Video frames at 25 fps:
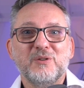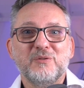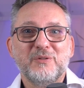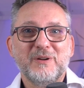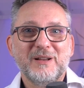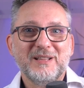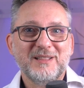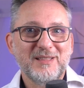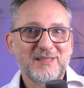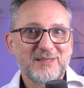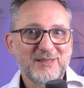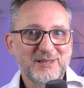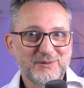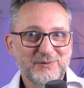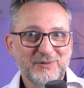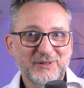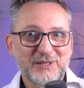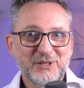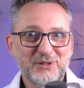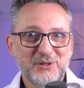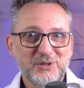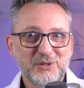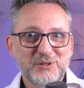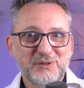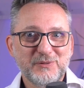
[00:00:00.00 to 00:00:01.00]
you're finding this
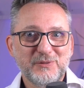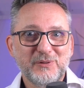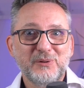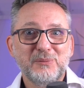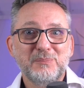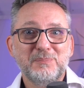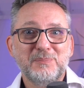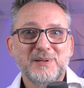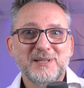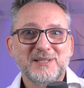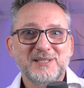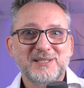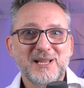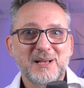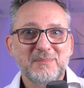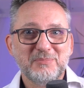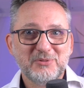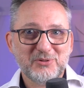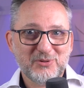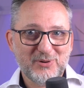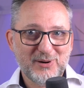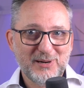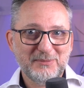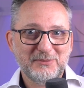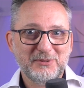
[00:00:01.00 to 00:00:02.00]
video useful, please
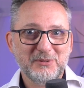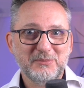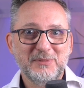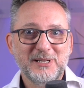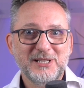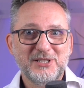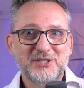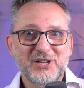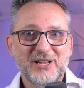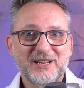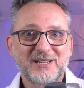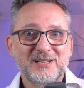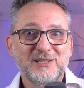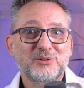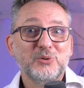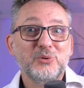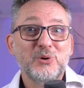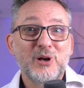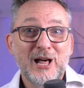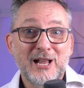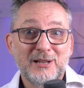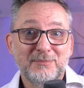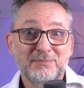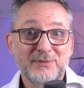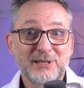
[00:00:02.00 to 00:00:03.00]
subscribe to my channel to
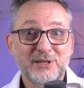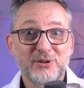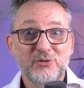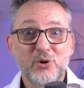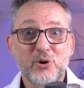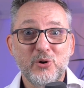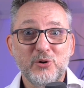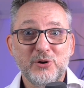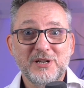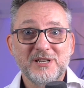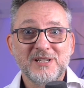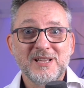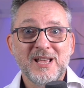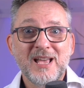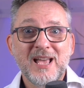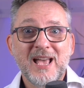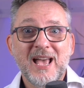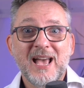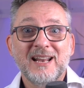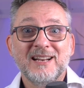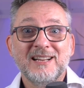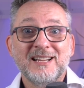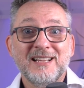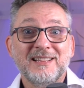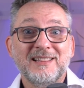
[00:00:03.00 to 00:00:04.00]
help me grow it
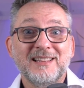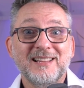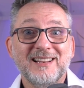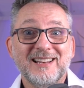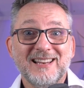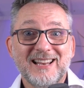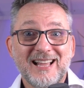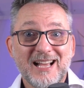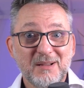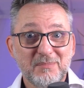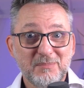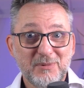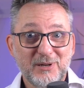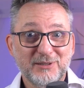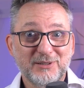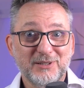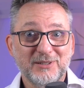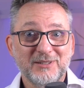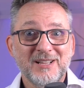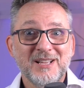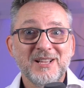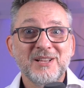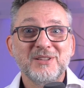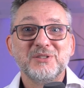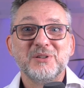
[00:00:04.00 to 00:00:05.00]
and hit the like
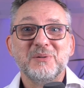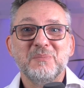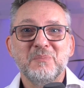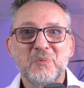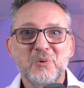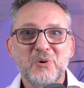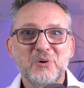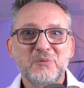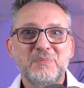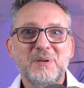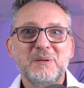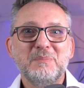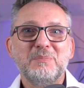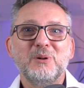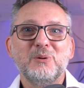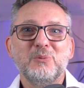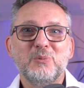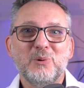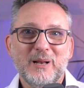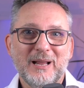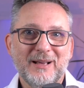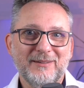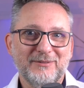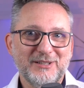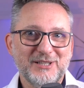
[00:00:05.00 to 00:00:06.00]
button so more people
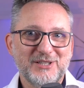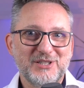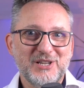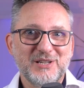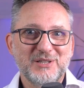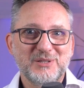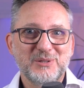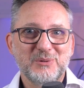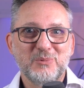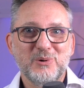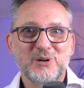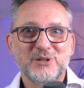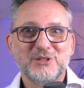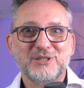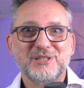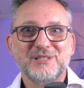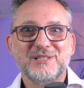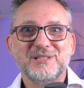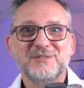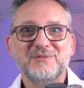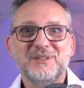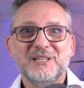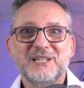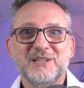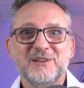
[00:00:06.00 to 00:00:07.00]
will have the chance to watch
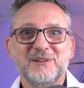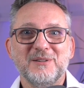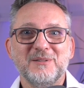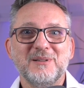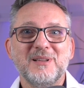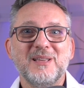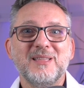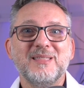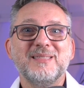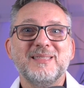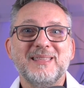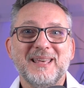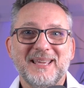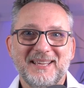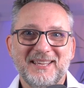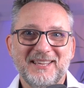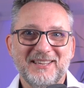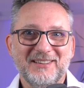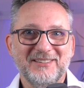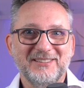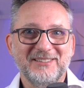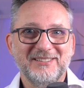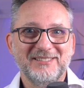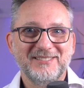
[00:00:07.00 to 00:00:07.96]
this video. Thank you.